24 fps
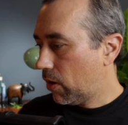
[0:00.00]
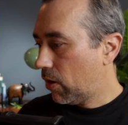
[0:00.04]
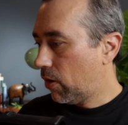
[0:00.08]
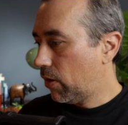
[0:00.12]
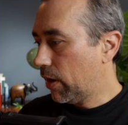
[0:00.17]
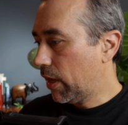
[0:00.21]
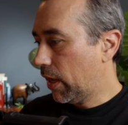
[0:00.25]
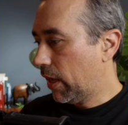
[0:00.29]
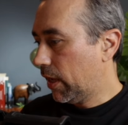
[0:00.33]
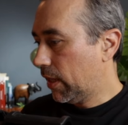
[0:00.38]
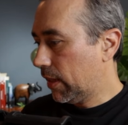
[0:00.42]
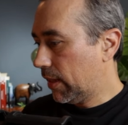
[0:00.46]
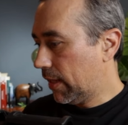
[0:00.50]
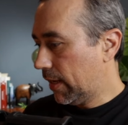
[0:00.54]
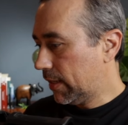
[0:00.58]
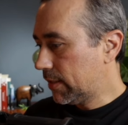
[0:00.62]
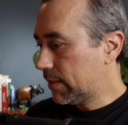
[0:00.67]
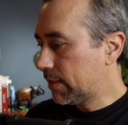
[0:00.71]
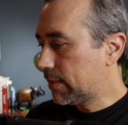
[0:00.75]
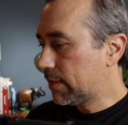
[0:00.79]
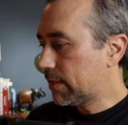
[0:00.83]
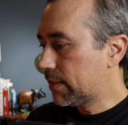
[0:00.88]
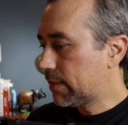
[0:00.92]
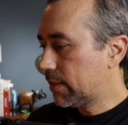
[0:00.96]
Okay,
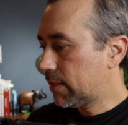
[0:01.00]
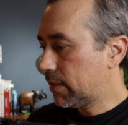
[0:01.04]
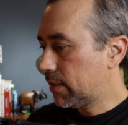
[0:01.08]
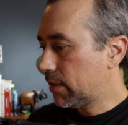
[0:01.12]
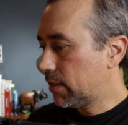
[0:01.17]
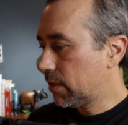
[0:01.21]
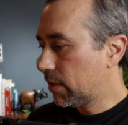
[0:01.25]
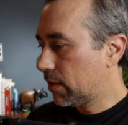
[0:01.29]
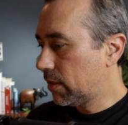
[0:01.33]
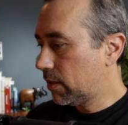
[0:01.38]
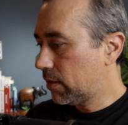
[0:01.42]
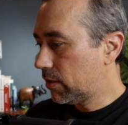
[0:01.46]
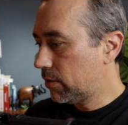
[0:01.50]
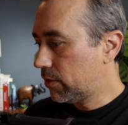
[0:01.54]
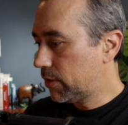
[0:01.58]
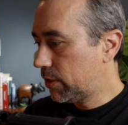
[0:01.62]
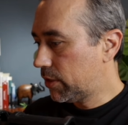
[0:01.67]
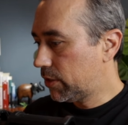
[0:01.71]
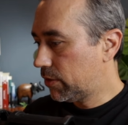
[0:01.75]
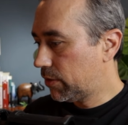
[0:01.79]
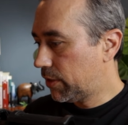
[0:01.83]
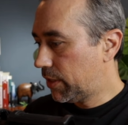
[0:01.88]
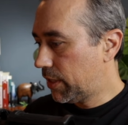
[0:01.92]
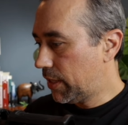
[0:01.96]
let's go
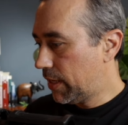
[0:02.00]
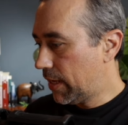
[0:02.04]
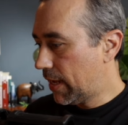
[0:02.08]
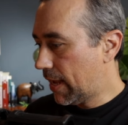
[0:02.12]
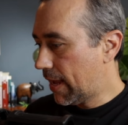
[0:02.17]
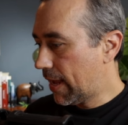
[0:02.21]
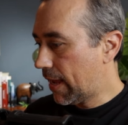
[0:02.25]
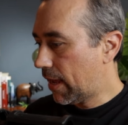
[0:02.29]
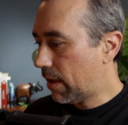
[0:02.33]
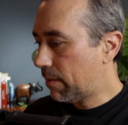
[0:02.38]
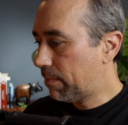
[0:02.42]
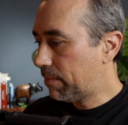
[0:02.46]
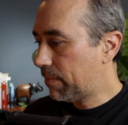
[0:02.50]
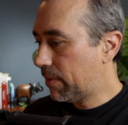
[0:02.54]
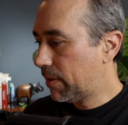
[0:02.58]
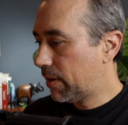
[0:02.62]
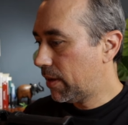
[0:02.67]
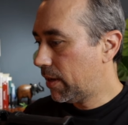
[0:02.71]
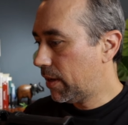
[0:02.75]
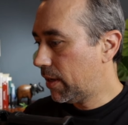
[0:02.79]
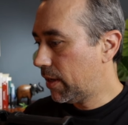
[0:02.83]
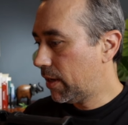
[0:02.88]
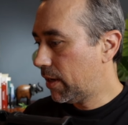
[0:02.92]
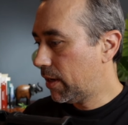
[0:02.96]
to the app,
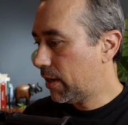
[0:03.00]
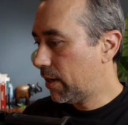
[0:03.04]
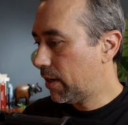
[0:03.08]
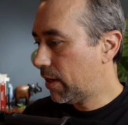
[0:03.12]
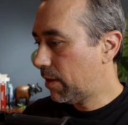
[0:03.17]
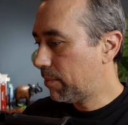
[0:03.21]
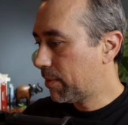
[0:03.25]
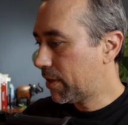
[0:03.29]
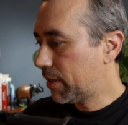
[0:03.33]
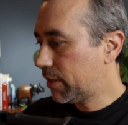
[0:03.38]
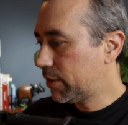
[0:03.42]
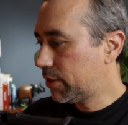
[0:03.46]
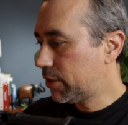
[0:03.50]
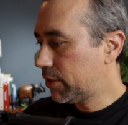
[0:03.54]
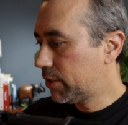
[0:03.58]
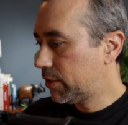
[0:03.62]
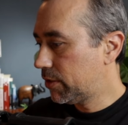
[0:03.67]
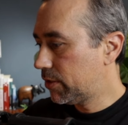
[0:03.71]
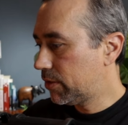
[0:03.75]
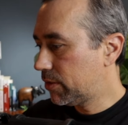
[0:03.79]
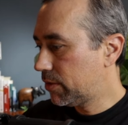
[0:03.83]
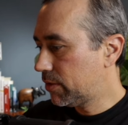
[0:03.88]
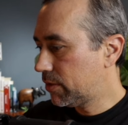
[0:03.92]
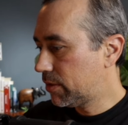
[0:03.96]
and I'm gonna
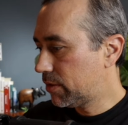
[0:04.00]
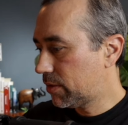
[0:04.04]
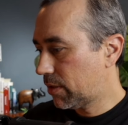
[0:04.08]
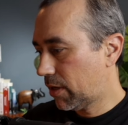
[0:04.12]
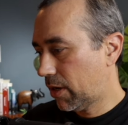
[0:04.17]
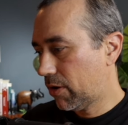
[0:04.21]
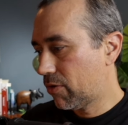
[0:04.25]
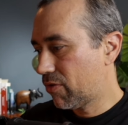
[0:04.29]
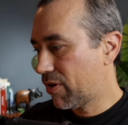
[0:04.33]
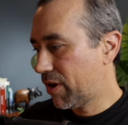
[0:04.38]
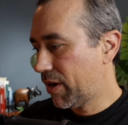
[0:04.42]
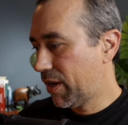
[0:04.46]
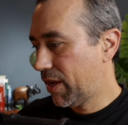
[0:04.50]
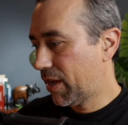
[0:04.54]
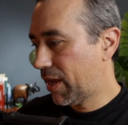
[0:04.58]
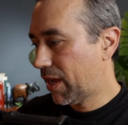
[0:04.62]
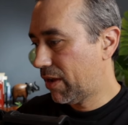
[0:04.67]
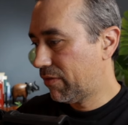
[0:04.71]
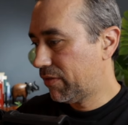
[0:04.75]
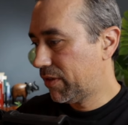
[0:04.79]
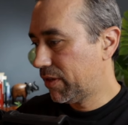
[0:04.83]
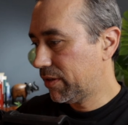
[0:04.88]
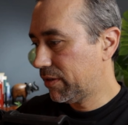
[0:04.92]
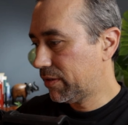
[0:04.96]
choose, I already
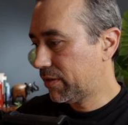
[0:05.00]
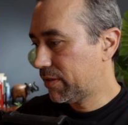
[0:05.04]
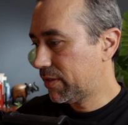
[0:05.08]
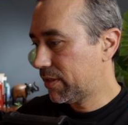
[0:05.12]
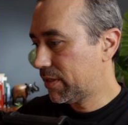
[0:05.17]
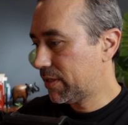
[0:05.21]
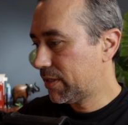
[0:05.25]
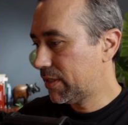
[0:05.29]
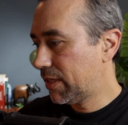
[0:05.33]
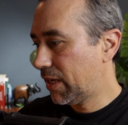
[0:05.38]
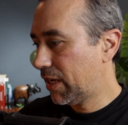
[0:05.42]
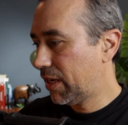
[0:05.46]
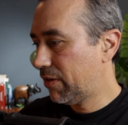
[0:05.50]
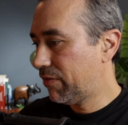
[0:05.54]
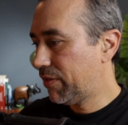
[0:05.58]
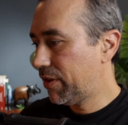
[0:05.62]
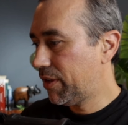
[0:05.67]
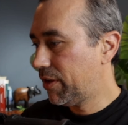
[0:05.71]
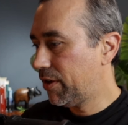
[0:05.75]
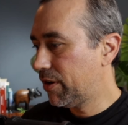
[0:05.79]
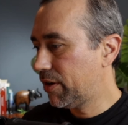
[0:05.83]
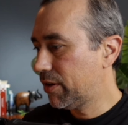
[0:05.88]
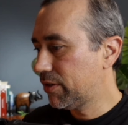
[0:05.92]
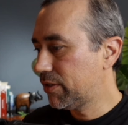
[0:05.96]
have this saved
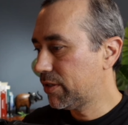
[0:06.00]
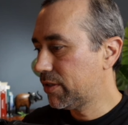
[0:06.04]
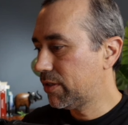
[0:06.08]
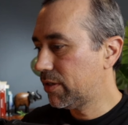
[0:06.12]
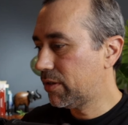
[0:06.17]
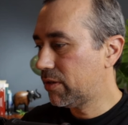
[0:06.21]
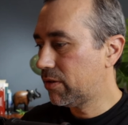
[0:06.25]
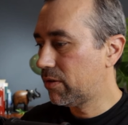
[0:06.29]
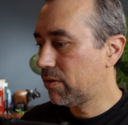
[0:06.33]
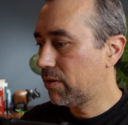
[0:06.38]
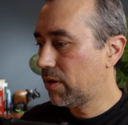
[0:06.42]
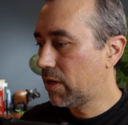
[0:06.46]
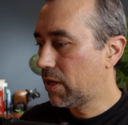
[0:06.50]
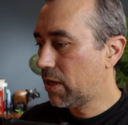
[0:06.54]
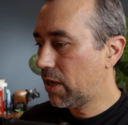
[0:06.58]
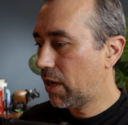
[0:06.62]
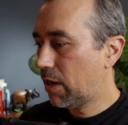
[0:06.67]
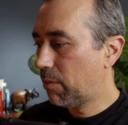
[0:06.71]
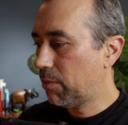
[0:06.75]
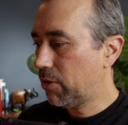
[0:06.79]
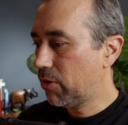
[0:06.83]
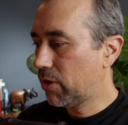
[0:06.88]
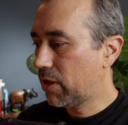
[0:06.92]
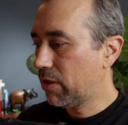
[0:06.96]
here, so
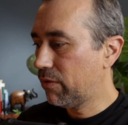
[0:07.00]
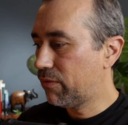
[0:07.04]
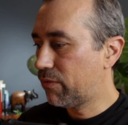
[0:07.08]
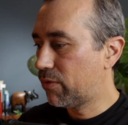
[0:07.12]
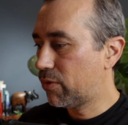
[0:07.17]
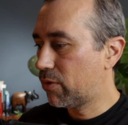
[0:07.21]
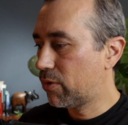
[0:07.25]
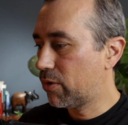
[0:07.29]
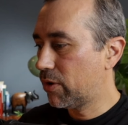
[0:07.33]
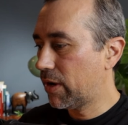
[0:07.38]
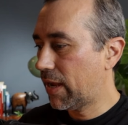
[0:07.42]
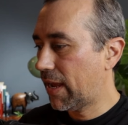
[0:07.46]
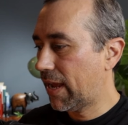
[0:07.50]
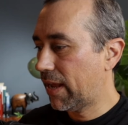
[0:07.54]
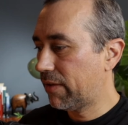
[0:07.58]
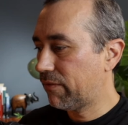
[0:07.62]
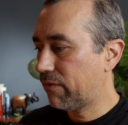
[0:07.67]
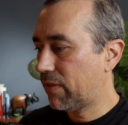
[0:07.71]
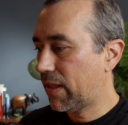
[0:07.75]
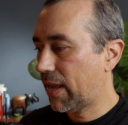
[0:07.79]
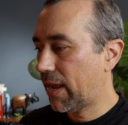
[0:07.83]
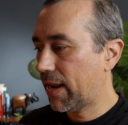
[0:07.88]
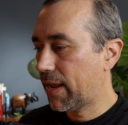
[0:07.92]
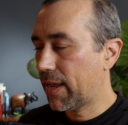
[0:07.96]
I'm looking for
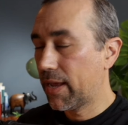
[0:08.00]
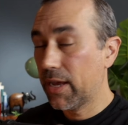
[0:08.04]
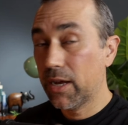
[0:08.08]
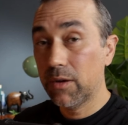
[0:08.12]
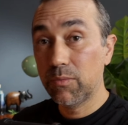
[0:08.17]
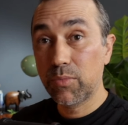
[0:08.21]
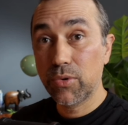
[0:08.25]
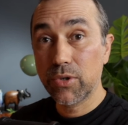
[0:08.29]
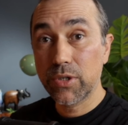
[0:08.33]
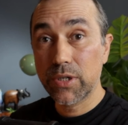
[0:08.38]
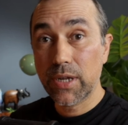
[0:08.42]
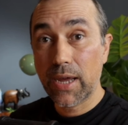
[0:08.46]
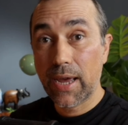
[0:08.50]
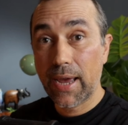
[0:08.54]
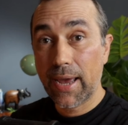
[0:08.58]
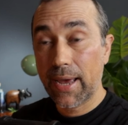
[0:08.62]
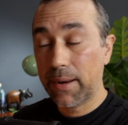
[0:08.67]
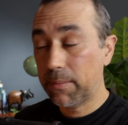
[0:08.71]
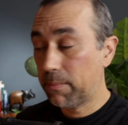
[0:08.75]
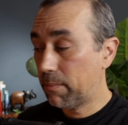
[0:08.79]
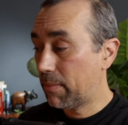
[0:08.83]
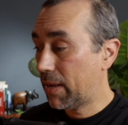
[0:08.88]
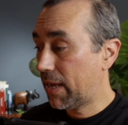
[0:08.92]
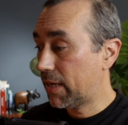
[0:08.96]
at VladCampus
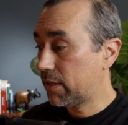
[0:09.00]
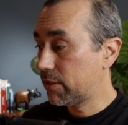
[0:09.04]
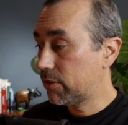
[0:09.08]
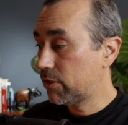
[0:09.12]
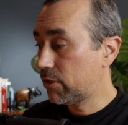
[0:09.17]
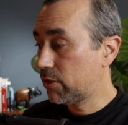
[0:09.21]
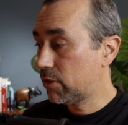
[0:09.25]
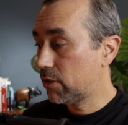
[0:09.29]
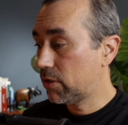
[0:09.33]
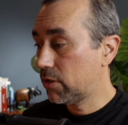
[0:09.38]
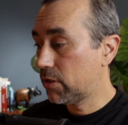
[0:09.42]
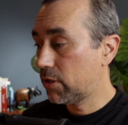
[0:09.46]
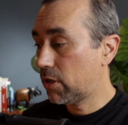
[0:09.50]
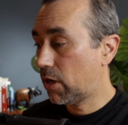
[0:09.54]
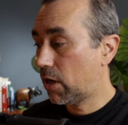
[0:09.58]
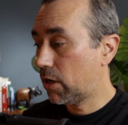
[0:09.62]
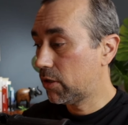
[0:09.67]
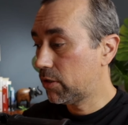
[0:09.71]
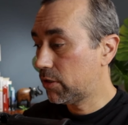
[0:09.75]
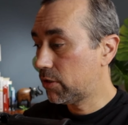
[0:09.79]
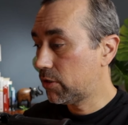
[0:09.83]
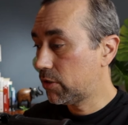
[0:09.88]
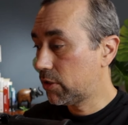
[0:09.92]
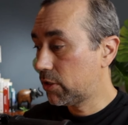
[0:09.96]
at mastodon
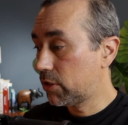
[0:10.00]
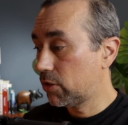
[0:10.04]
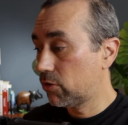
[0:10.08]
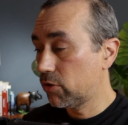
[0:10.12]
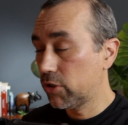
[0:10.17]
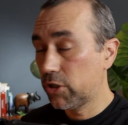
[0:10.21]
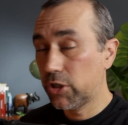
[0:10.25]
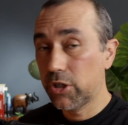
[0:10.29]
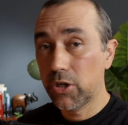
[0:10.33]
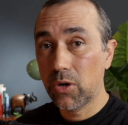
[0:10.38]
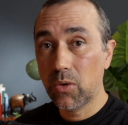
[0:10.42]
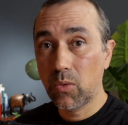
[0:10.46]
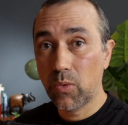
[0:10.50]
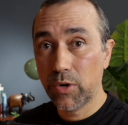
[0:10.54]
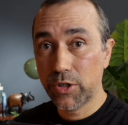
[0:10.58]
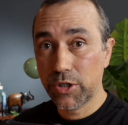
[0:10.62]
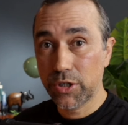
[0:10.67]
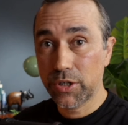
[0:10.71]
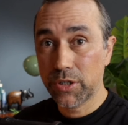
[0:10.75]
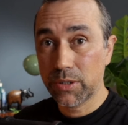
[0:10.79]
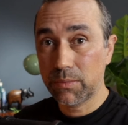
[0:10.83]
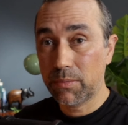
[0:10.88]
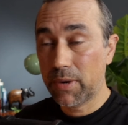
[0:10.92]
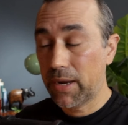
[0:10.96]
dot social,
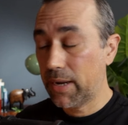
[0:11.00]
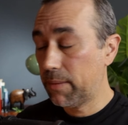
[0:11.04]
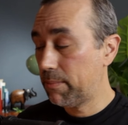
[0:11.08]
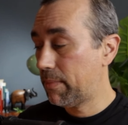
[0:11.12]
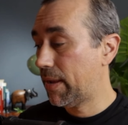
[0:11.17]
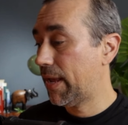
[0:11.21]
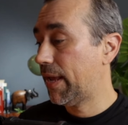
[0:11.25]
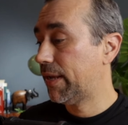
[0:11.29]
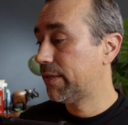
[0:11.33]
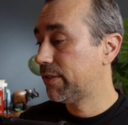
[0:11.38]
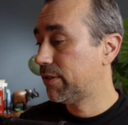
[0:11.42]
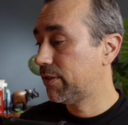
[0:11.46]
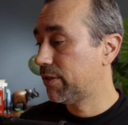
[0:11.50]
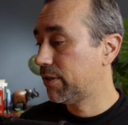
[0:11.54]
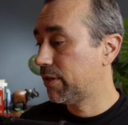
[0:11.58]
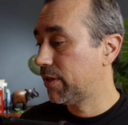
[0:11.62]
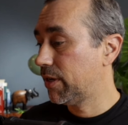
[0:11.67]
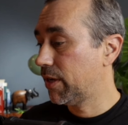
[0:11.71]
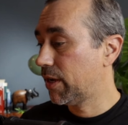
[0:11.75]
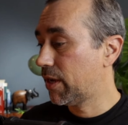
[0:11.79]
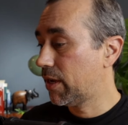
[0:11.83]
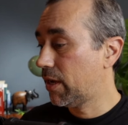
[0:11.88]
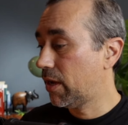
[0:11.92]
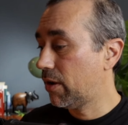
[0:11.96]
which is my
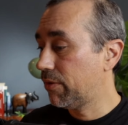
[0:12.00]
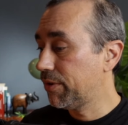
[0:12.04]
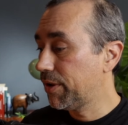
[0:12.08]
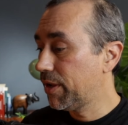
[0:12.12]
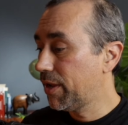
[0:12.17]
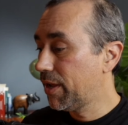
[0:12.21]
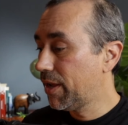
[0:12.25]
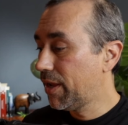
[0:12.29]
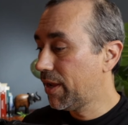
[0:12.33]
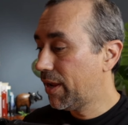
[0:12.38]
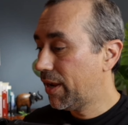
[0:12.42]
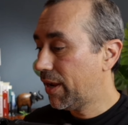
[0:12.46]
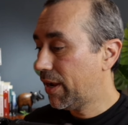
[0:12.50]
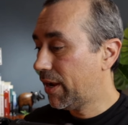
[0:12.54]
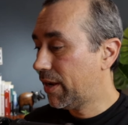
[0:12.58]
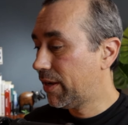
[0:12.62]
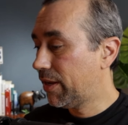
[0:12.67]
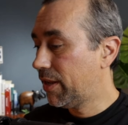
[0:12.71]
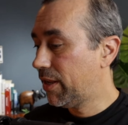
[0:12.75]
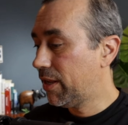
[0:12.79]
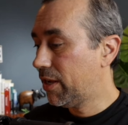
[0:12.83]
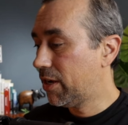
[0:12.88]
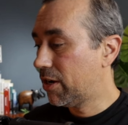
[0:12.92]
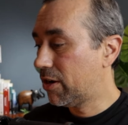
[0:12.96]
Mastodon account,
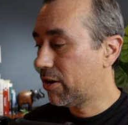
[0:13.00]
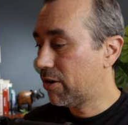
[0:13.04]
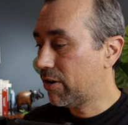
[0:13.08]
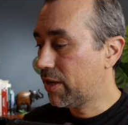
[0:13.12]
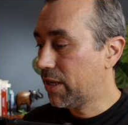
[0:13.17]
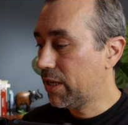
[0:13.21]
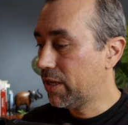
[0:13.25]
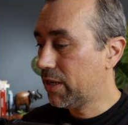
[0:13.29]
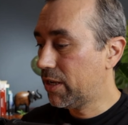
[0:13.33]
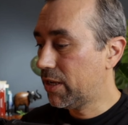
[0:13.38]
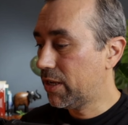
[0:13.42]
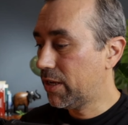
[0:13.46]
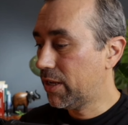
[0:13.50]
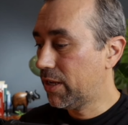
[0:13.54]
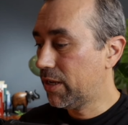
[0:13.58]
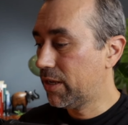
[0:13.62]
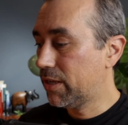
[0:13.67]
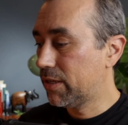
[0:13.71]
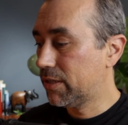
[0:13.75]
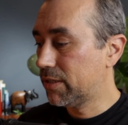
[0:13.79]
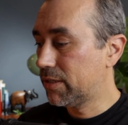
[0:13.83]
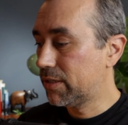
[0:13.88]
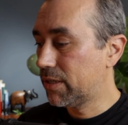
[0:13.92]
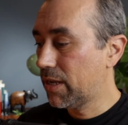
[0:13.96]
and here it
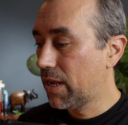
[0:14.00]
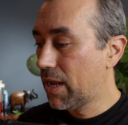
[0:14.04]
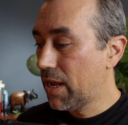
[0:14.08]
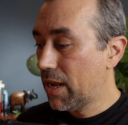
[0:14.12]
is.